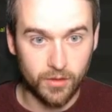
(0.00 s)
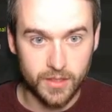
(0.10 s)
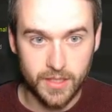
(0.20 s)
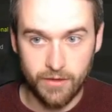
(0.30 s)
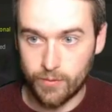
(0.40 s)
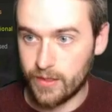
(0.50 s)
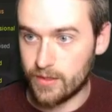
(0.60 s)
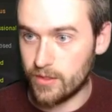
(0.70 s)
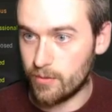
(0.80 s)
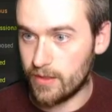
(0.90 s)
to see if we need
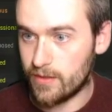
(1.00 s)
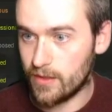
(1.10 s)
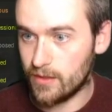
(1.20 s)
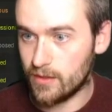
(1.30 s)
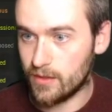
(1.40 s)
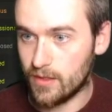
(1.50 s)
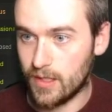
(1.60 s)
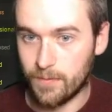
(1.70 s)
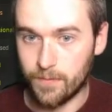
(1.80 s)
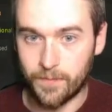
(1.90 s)
to do anything.
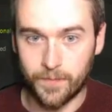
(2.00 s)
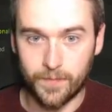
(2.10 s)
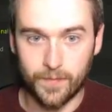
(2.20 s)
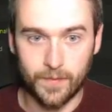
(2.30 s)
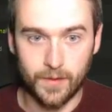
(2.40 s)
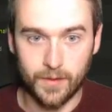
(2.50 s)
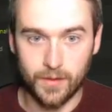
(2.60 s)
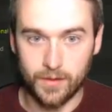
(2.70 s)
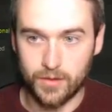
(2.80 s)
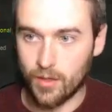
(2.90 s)

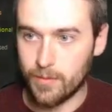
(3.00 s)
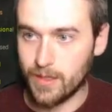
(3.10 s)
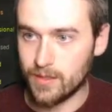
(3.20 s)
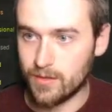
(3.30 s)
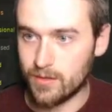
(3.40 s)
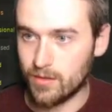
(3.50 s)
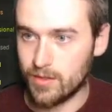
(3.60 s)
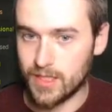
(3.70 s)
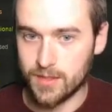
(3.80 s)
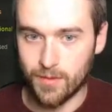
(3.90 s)
Darmian's on a
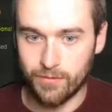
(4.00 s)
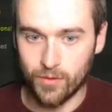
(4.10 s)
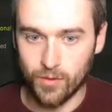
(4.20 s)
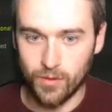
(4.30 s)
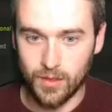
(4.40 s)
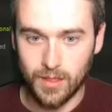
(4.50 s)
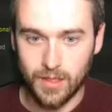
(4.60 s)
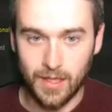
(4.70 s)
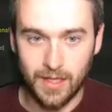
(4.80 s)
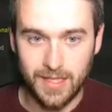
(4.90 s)
6.4.
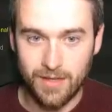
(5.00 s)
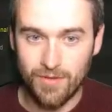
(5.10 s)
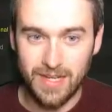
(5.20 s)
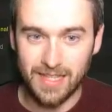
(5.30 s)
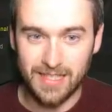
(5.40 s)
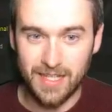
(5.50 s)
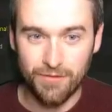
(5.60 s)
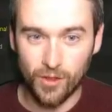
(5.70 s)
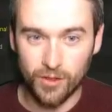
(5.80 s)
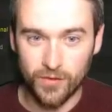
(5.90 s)
Has he really had any
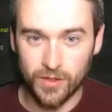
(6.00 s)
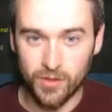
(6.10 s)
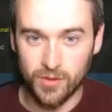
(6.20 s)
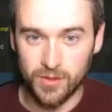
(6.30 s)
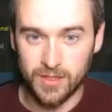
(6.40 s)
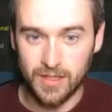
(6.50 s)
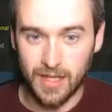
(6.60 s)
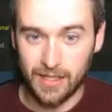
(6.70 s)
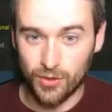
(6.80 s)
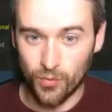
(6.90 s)
fault for the goals?
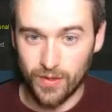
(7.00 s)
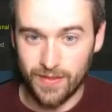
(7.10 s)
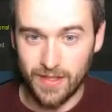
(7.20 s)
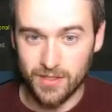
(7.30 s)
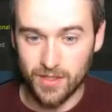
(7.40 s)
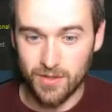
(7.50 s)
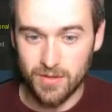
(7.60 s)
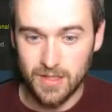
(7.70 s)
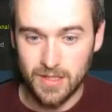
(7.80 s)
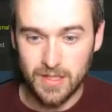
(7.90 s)
Don't really think so.
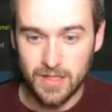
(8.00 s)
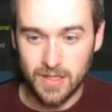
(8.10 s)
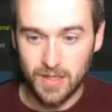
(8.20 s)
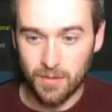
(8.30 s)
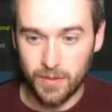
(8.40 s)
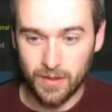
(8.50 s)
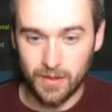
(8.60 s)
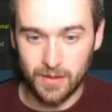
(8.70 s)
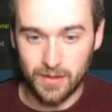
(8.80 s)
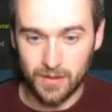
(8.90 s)
We
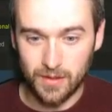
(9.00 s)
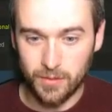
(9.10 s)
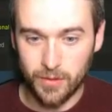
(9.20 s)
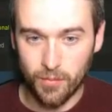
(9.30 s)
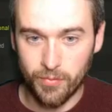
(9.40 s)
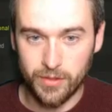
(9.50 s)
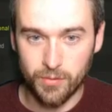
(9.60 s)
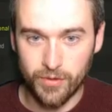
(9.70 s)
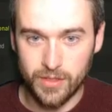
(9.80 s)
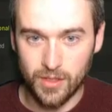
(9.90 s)
can't bring
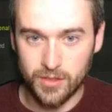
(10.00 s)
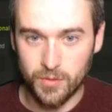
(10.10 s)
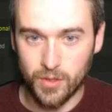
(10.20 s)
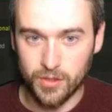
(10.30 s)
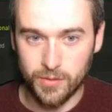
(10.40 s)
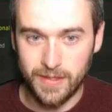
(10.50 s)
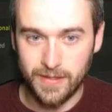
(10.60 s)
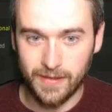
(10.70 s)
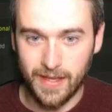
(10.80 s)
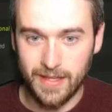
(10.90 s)
Dumfries on, so we can't do
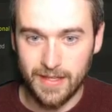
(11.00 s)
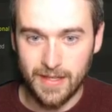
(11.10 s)
anything there.